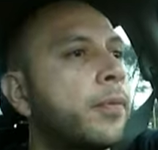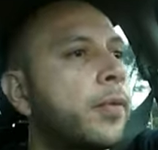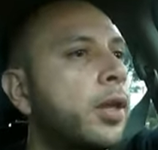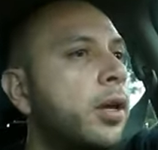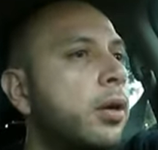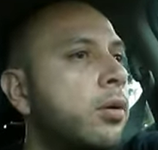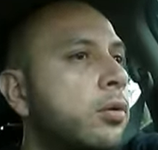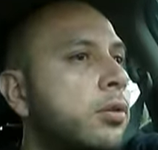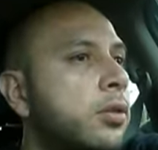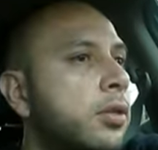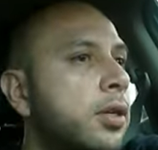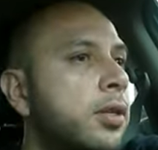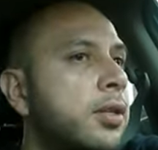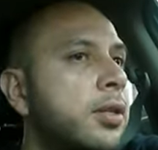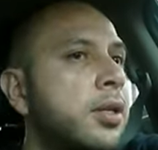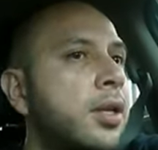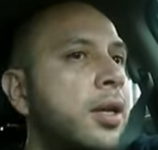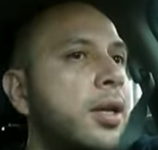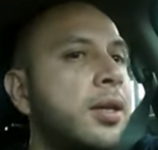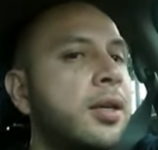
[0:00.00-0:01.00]
I was taught
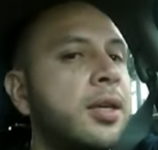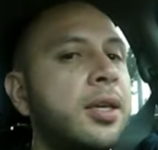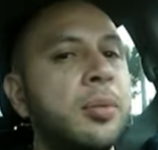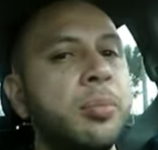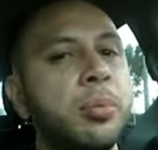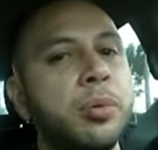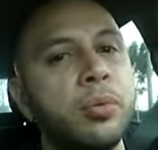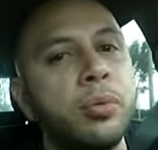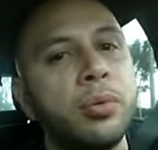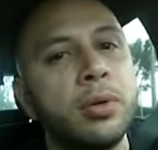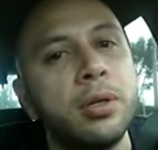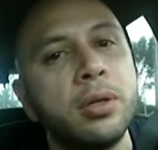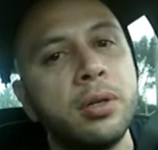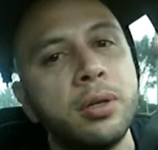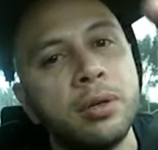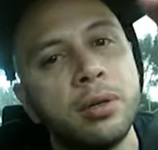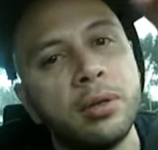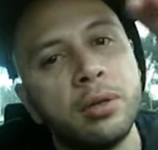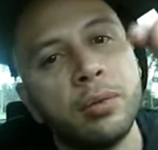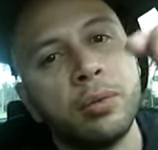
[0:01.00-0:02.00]
to like keep it
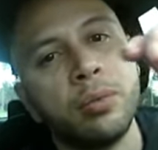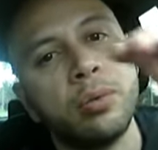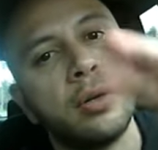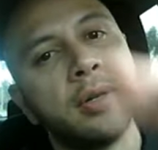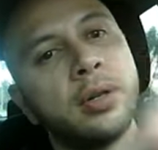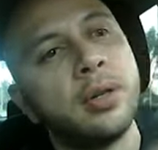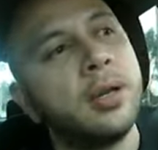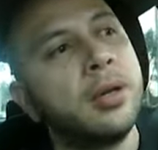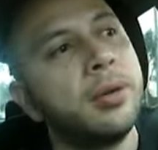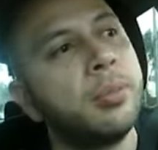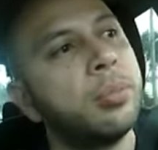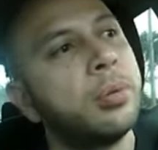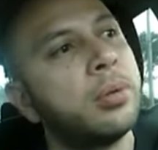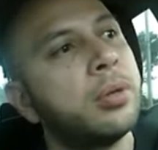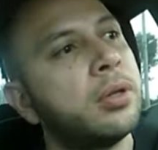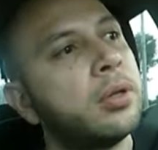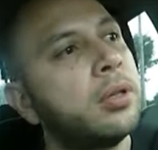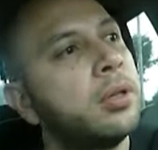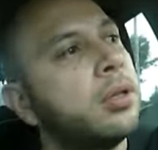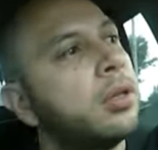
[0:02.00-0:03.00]
real or whatnot,
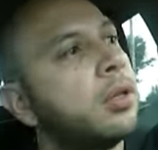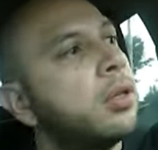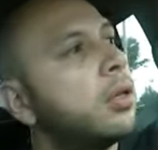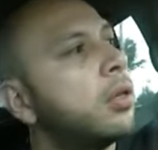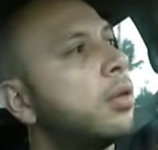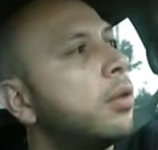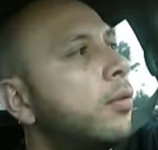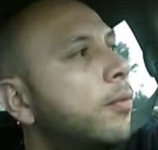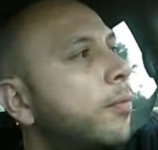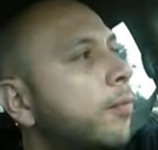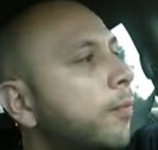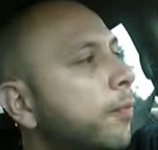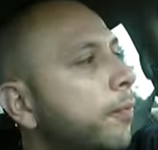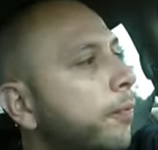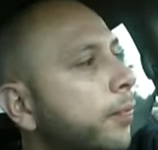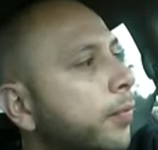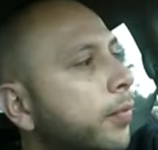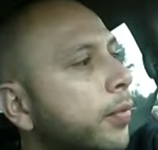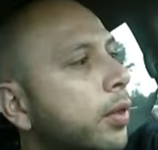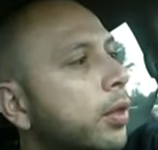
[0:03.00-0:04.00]
but
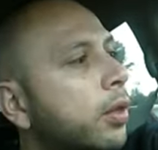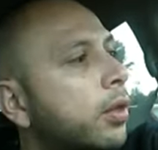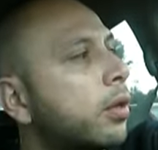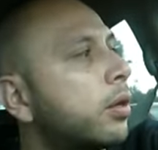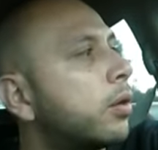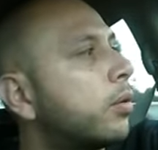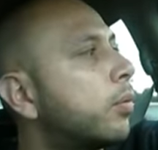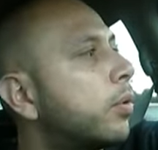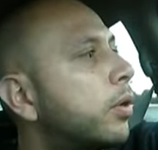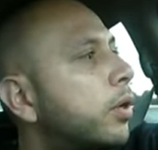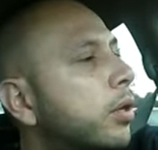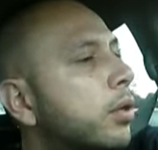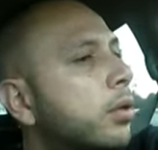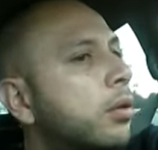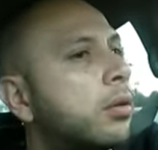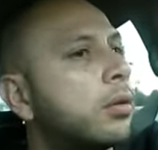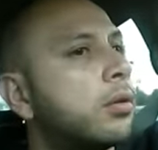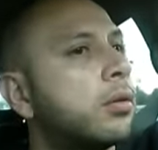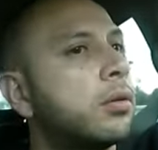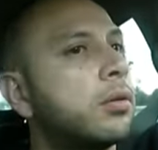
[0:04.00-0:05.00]
anyway,
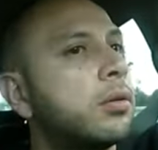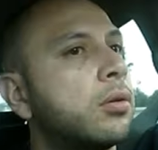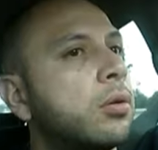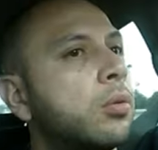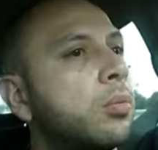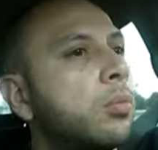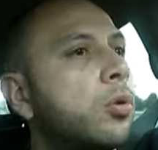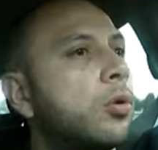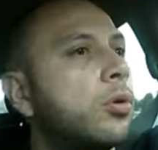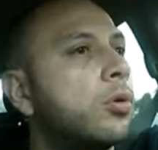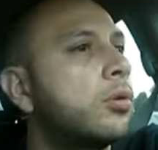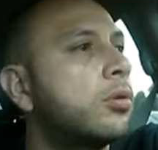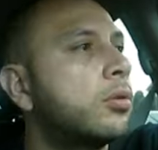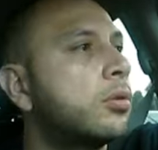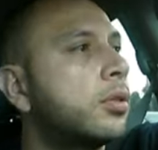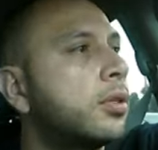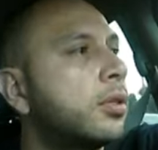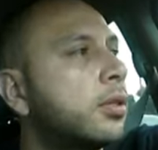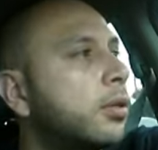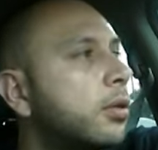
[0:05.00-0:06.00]
you know,
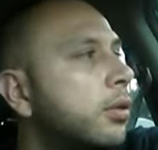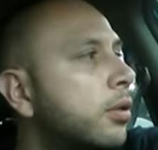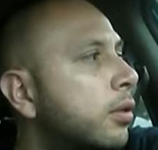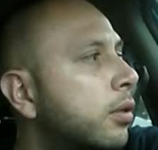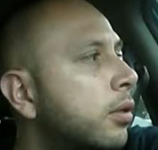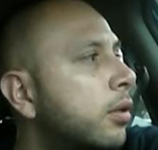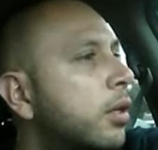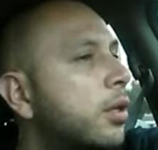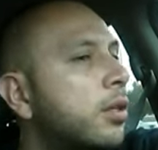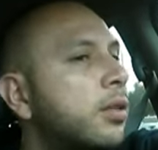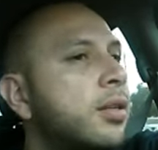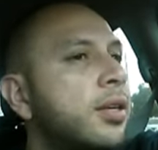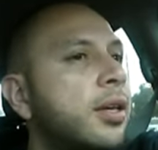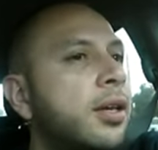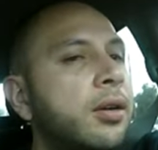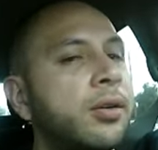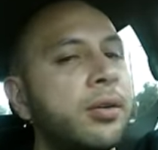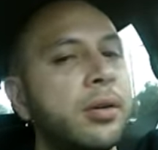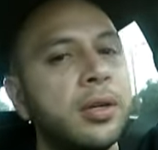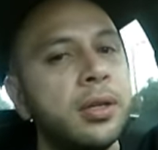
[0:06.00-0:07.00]
morals and
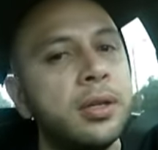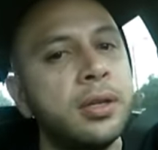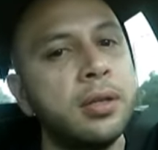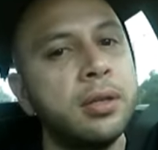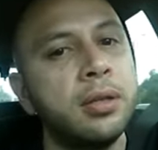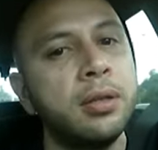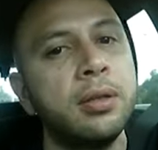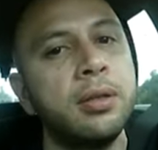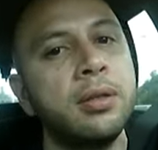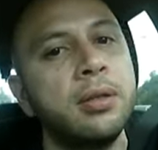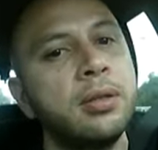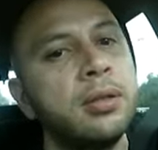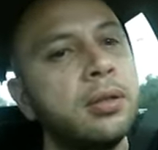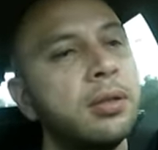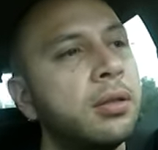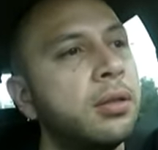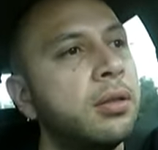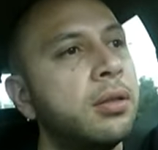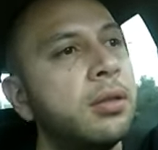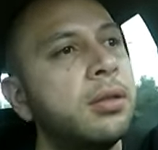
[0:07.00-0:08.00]
integrity
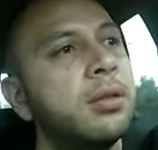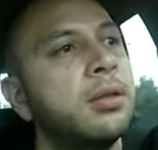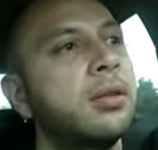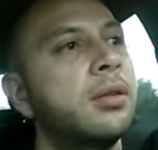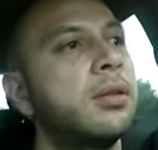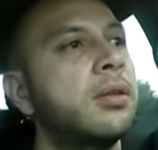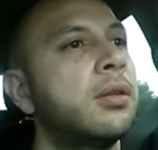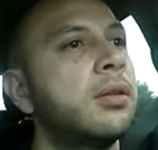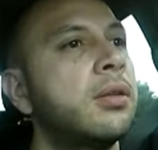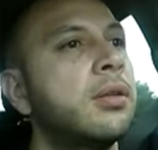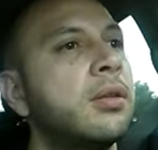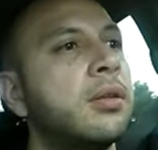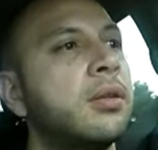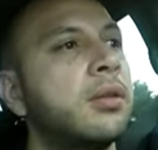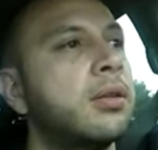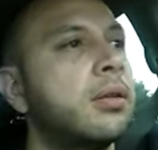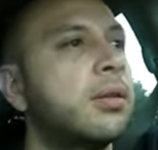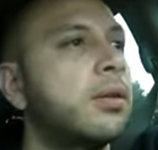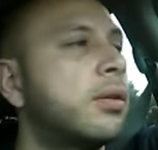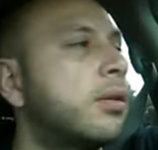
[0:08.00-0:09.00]

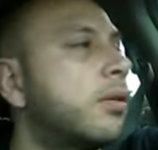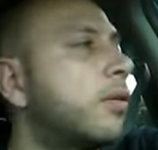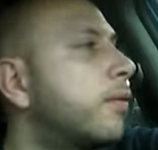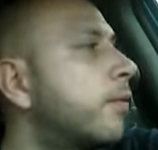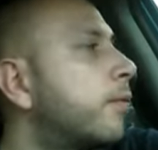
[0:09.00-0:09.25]
and